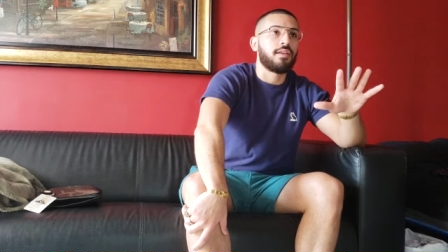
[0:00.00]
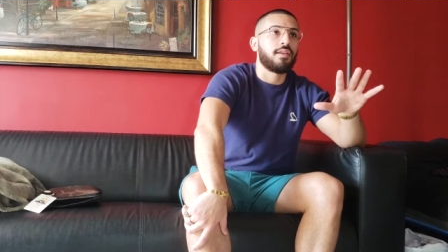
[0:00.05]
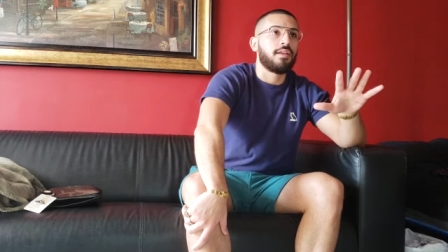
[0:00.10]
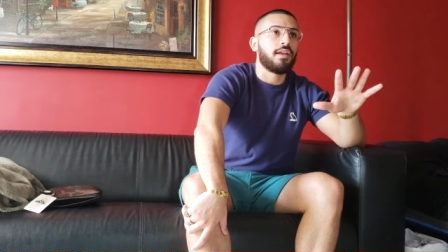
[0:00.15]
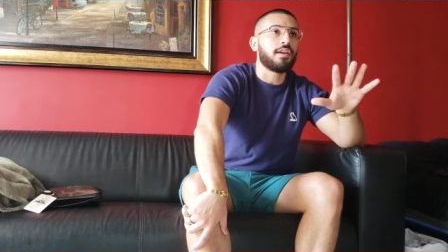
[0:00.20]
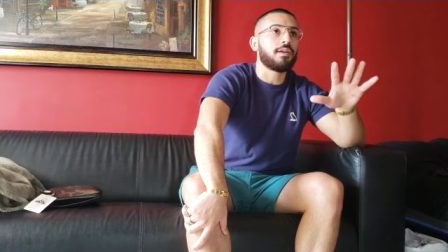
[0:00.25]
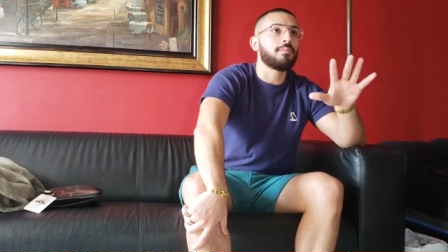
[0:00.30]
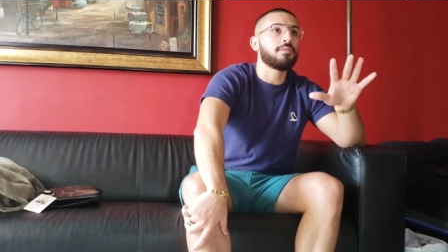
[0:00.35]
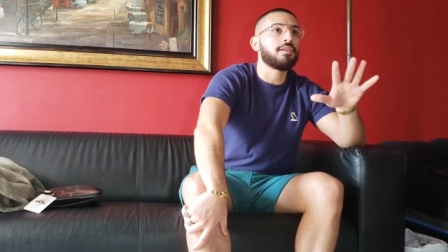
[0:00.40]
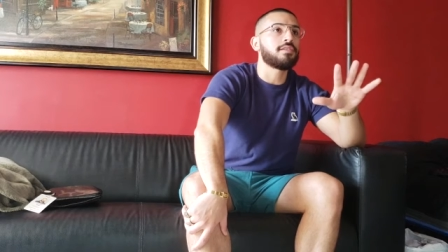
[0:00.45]
I
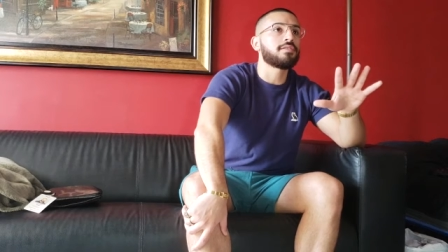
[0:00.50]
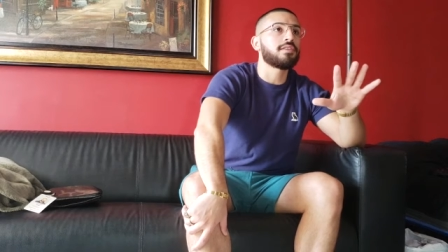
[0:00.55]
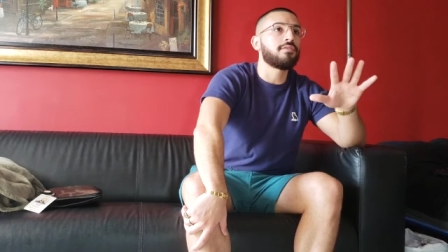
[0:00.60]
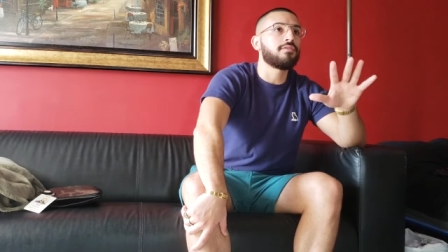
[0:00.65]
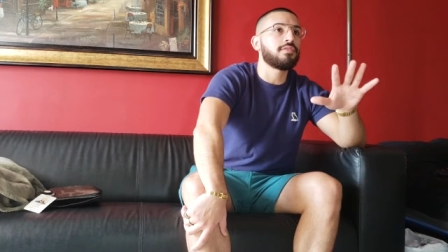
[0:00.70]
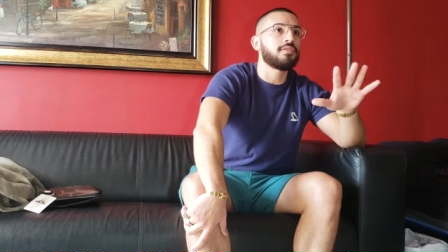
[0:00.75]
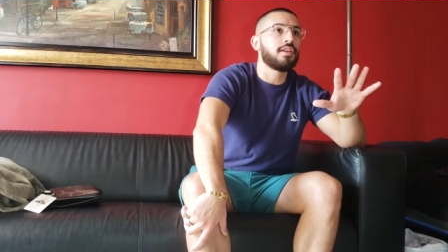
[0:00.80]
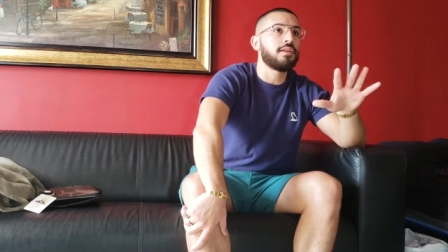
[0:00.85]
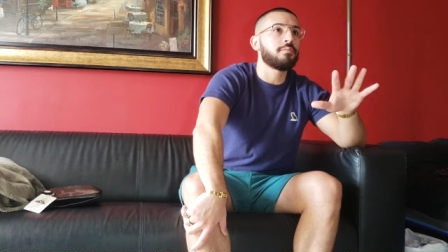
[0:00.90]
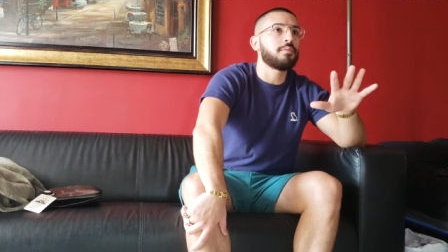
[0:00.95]
come in the house
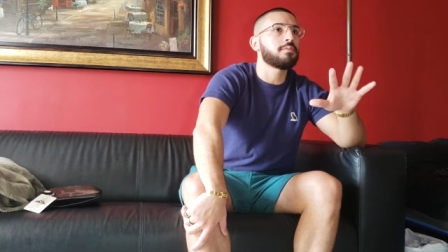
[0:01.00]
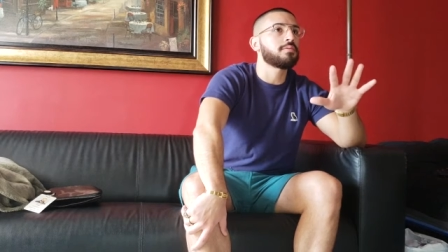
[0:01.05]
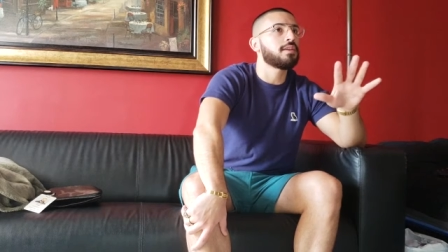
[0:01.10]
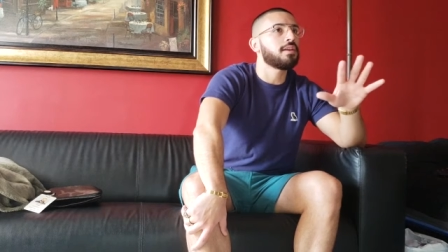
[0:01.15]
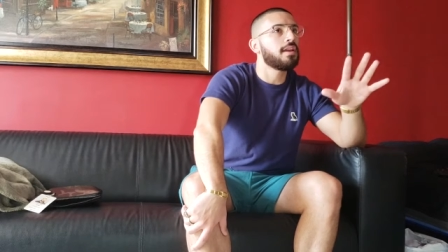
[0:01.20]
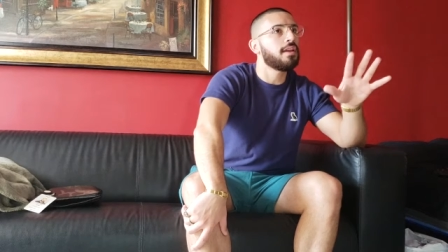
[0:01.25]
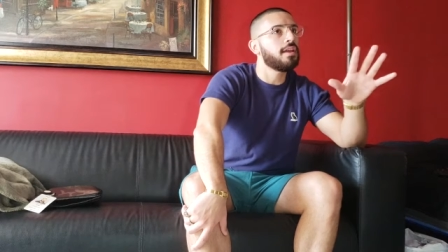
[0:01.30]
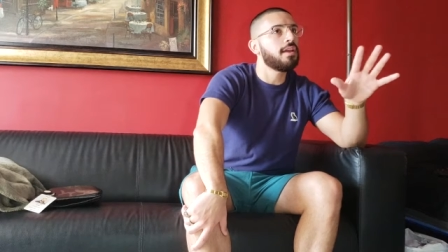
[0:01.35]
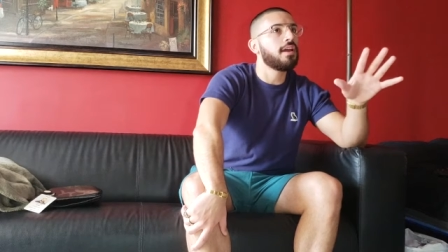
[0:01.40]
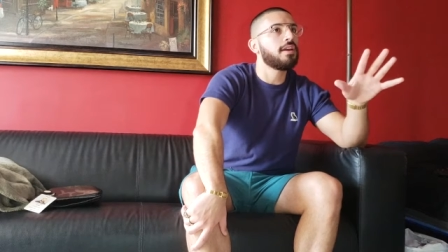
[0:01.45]
every day. Mom's like,
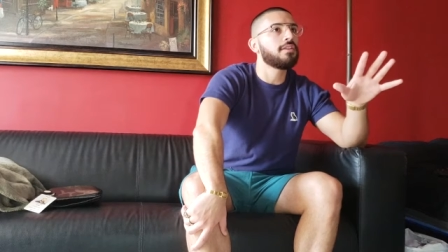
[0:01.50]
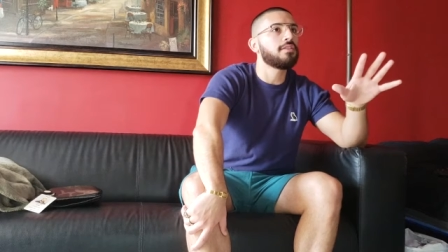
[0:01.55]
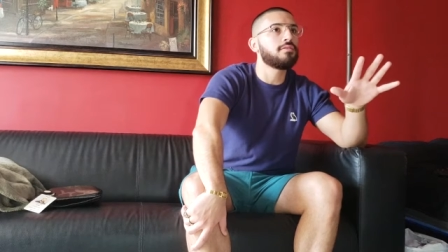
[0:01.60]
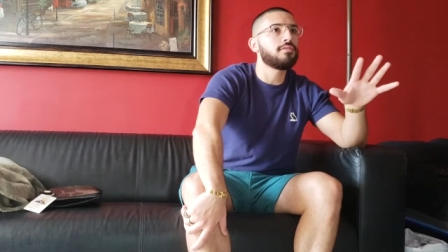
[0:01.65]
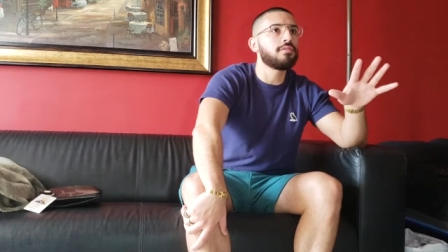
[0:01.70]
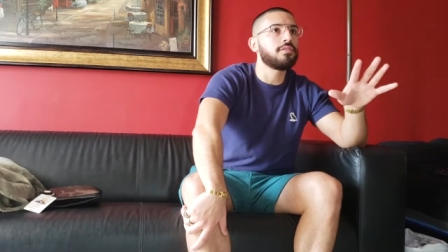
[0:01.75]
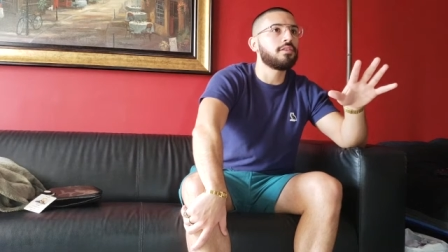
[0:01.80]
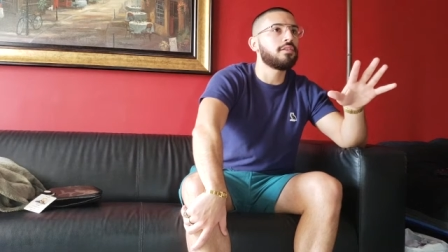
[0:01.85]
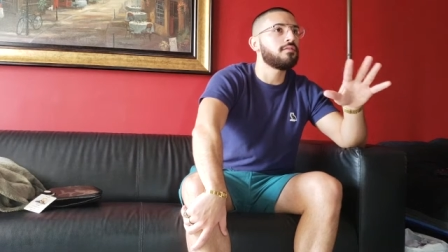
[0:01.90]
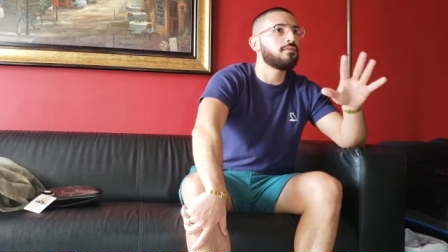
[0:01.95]
"Hey, how you
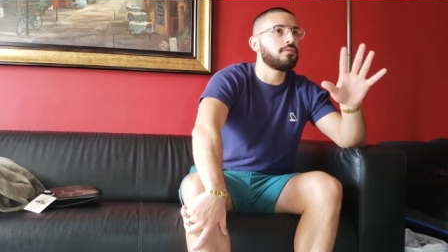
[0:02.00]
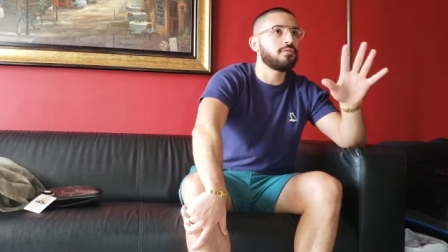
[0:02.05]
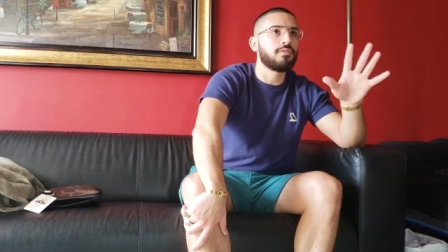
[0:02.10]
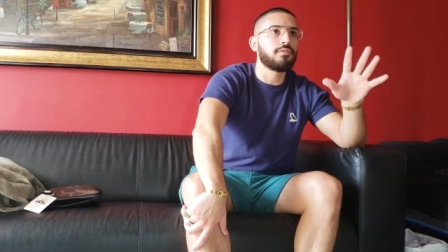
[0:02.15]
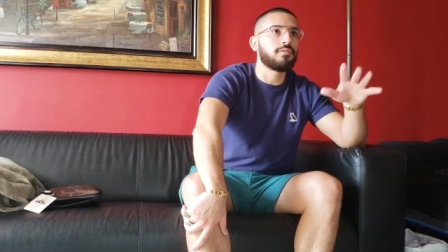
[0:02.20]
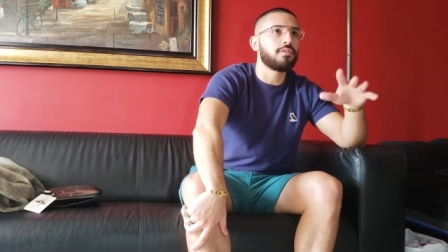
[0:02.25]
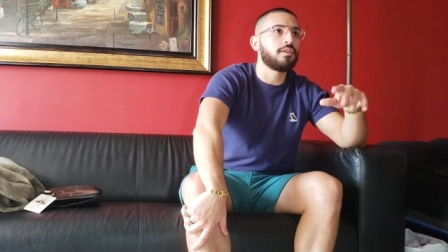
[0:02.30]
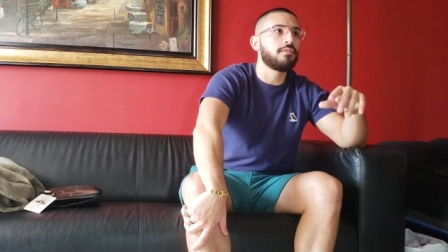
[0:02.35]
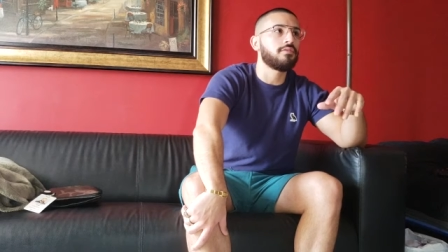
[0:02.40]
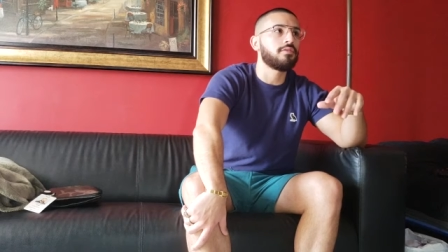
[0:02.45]
doing, love?" or
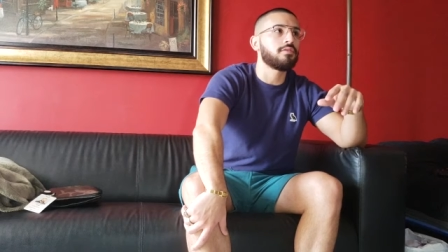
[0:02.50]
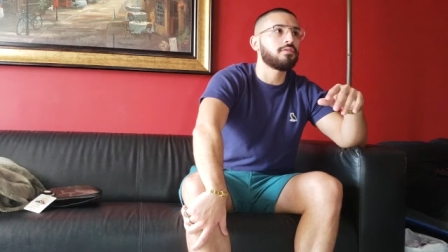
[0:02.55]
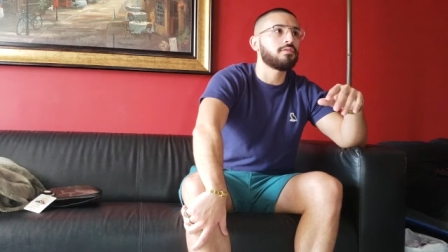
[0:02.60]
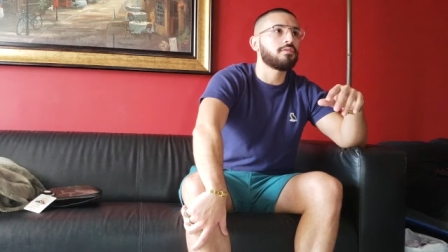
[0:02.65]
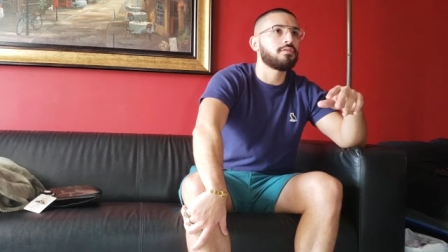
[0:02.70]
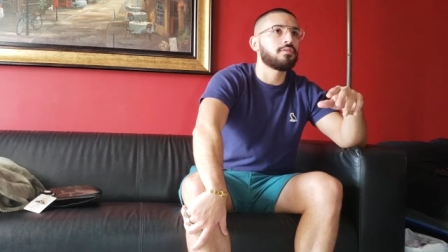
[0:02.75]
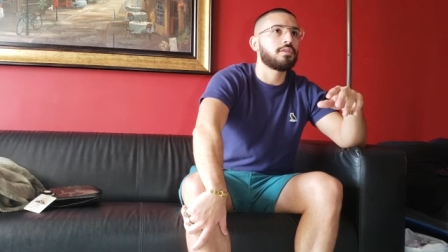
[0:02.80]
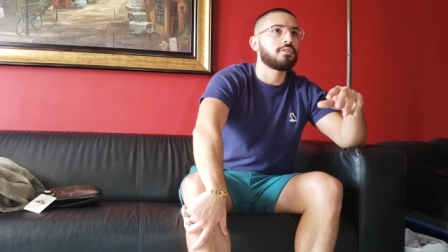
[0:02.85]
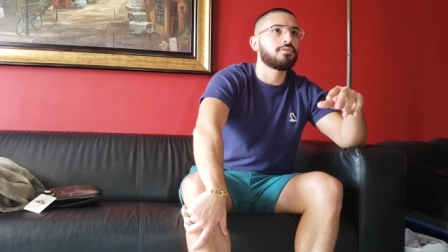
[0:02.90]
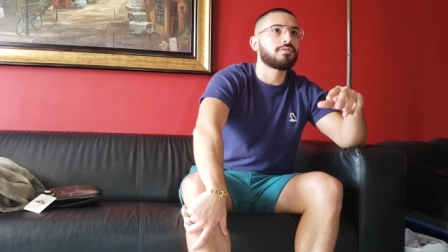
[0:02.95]
whatever.
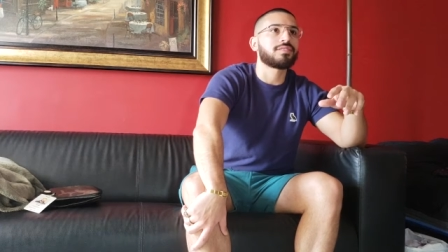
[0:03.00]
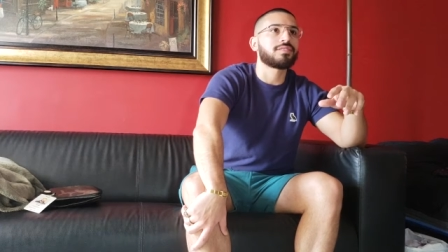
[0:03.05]
I